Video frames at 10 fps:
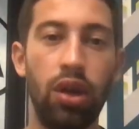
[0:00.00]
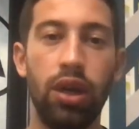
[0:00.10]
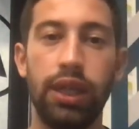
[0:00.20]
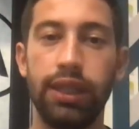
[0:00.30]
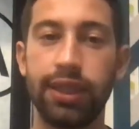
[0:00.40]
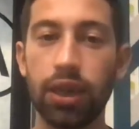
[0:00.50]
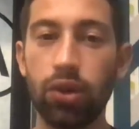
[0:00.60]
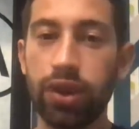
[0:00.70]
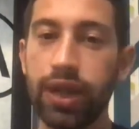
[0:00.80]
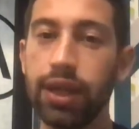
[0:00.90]
The
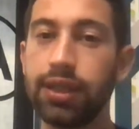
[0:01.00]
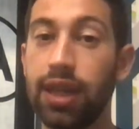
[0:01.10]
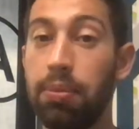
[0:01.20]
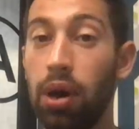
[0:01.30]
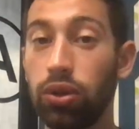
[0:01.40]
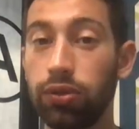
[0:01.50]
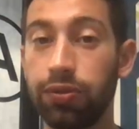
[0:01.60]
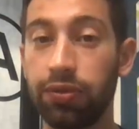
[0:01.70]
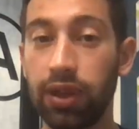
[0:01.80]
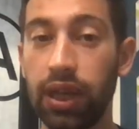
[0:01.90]
second thing is the amount
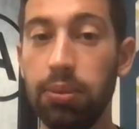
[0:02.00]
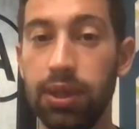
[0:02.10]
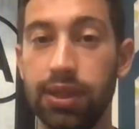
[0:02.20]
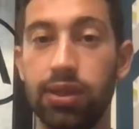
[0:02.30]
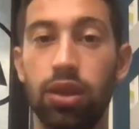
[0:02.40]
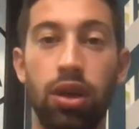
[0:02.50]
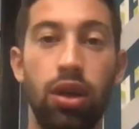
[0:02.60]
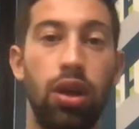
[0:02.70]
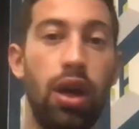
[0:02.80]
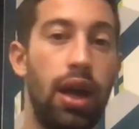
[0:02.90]
of limits.
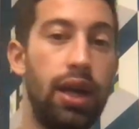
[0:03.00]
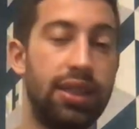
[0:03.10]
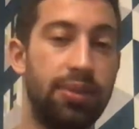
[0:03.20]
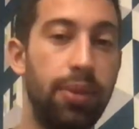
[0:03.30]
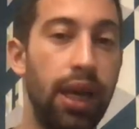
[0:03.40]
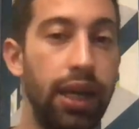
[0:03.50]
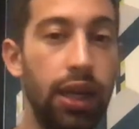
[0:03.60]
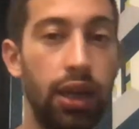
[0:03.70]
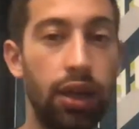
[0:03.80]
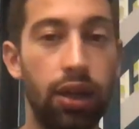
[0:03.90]
As
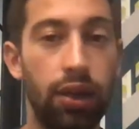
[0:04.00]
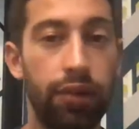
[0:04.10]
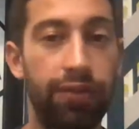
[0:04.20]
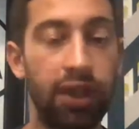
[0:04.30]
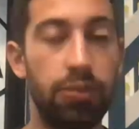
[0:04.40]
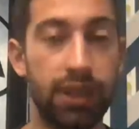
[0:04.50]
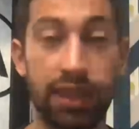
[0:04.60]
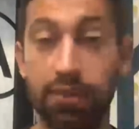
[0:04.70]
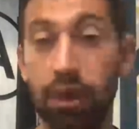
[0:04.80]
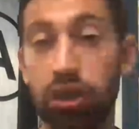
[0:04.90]
many feedbacks,
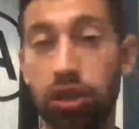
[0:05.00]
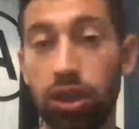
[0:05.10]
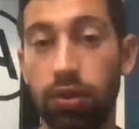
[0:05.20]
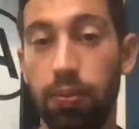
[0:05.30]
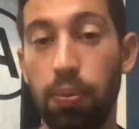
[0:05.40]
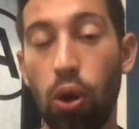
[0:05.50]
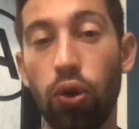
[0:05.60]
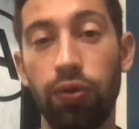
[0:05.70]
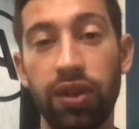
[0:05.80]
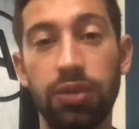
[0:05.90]
as much
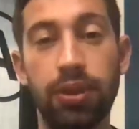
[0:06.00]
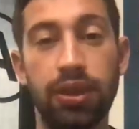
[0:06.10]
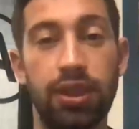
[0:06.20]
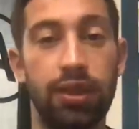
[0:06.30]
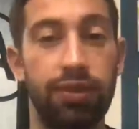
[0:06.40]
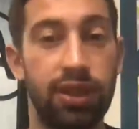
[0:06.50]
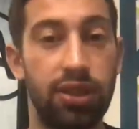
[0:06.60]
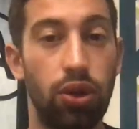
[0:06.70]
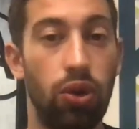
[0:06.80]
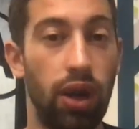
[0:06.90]
more feedbacks the
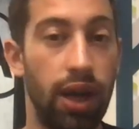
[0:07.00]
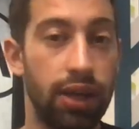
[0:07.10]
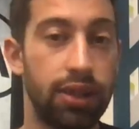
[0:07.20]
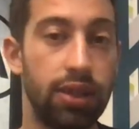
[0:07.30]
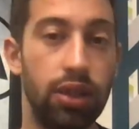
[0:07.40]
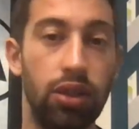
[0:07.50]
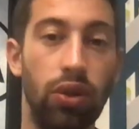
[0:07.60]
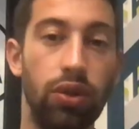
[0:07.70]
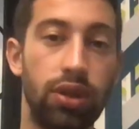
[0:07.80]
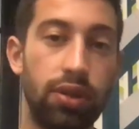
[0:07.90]
store has, it
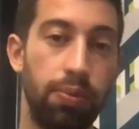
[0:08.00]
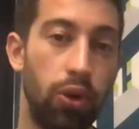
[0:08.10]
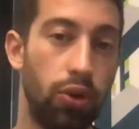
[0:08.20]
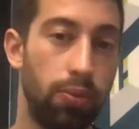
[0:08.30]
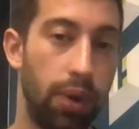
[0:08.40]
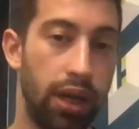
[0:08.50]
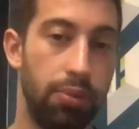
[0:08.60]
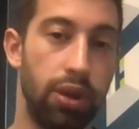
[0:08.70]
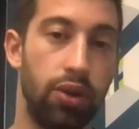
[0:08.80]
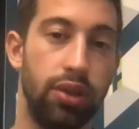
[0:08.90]
costs more money
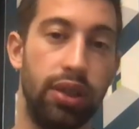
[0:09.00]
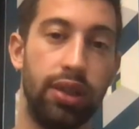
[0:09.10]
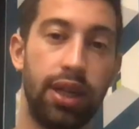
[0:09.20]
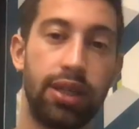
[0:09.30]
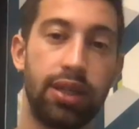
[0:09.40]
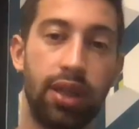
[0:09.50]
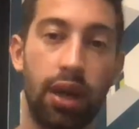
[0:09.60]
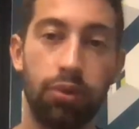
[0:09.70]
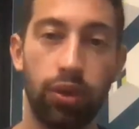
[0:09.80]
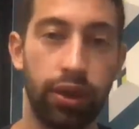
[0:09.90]
because it takes
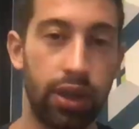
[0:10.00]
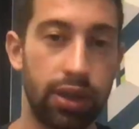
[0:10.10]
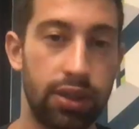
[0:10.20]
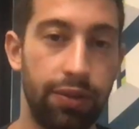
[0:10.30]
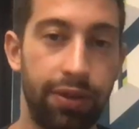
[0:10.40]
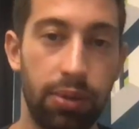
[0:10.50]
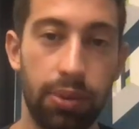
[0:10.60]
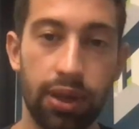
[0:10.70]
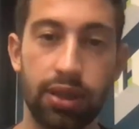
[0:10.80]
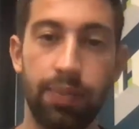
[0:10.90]
time to increase
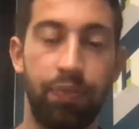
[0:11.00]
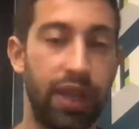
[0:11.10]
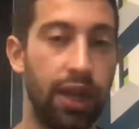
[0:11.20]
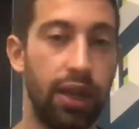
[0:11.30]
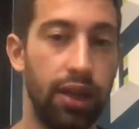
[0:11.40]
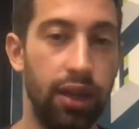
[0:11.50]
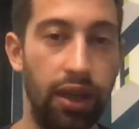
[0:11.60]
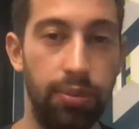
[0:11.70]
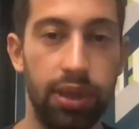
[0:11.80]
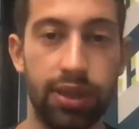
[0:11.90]
the
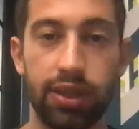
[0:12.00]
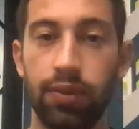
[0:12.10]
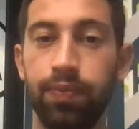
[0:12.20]
limits.